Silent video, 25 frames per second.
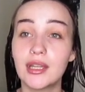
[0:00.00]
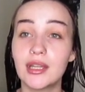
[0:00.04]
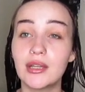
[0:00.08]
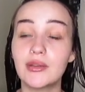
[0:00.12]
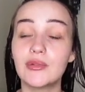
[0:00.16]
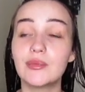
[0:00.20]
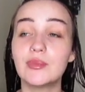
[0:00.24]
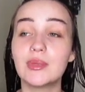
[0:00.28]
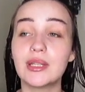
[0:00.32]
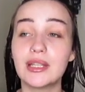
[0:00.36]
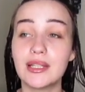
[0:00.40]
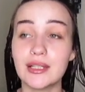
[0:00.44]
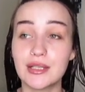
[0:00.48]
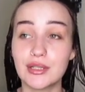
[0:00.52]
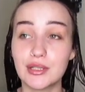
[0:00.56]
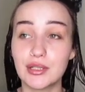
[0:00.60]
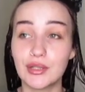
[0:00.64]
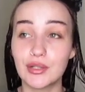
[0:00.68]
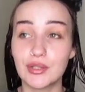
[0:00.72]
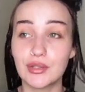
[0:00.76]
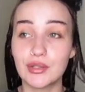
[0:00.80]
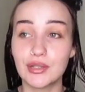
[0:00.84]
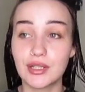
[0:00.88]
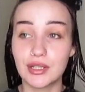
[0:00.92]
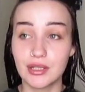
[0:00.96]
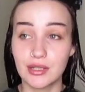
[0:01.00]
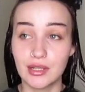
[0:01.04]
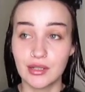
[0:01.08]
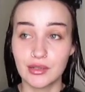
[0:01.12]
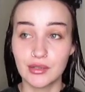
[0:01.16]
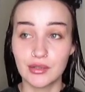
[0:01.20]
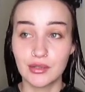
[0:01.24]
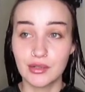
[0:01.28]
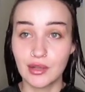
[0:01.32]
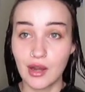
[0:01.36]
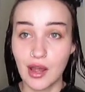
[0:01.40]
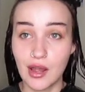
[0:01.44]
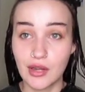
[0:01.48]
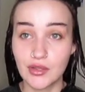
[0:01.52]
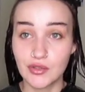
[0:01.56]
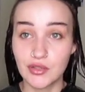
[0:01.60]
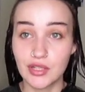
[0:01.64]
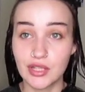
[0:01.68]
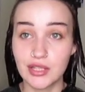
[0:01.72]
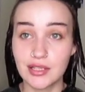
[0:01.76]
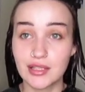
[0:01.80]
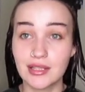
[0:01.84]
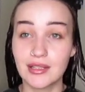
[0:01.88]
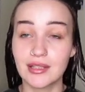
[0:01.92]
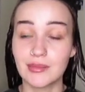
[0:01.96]
it would be easier to not
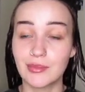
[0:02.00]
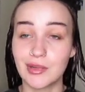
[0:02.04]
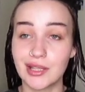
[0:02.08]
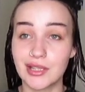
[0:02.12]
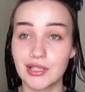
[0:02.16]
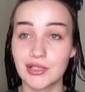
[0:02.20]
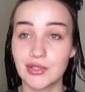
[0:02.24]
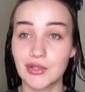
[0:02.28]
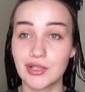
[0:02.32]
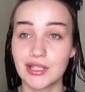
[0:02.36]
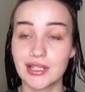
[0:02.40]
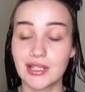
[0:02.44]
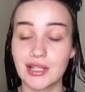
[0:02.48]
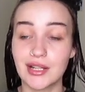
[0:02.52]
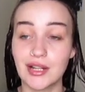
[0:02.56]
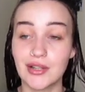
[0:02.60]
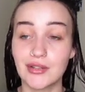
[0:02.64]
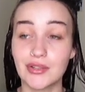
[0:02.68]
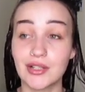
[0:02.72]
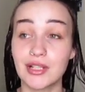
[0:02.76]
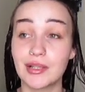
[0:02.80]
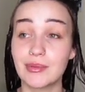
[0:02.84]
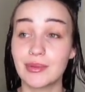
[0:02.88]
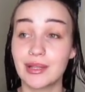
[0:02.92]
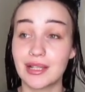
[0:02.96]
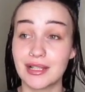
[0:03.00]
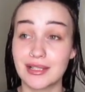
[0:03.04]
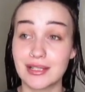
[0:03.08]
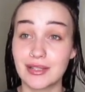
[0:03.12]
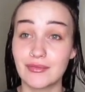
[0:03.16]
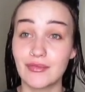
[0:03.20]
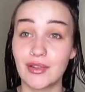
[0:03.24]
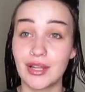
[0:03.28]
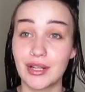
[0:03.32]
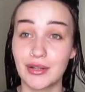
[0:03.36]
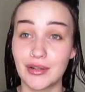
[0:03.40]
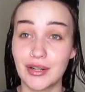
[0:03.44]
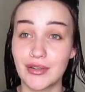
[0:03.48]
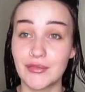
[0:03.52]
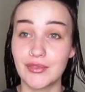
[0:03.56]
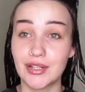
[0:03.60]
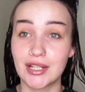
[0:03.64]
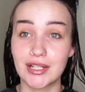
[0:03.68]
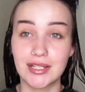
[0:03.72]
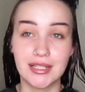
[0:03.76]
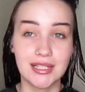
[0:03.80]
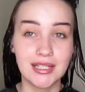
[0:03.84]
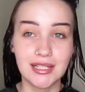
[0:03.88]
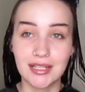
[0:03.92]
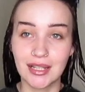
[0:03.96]
drink, to like make the choice to not drink, because if I don't have an
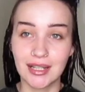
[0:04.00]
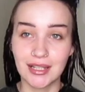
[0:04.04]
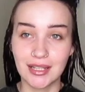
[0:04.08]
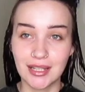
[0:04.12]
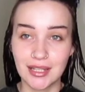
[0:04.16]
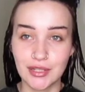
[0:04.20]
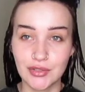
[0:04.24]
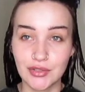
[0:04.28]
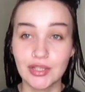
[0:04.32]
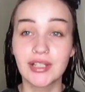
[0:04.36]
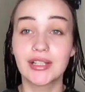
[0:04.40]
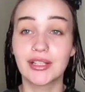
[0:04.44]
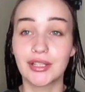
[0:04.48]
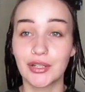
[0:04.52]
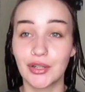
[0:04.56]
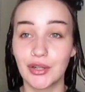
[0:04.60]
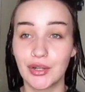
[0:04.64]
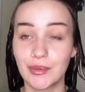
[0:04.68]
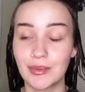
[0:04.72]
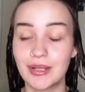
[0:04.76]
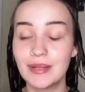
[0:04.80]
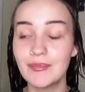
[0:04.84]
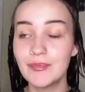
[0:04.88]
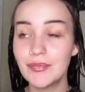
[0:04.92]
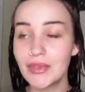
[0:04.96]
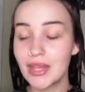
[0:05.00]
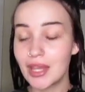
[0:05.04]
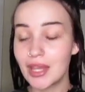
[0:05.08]
ID, I can't drink, you know what I mean?